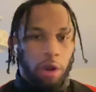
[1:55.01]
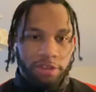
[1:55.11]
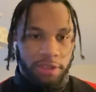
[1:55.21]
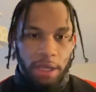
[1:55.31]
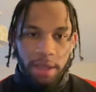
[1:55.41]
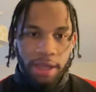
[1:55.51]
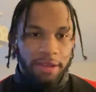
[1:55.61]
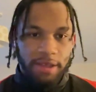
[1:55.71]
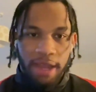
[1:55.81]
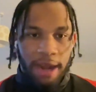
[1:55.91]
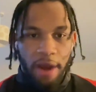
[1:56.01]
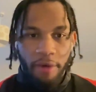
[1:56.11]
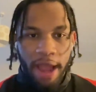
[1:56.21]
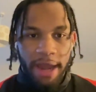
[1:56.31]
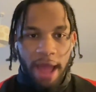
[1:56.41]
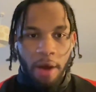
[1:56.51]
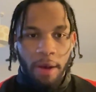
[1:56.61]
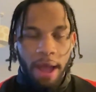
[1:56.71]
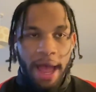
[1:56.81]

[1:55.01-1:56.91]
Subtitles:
roster at TNA right now,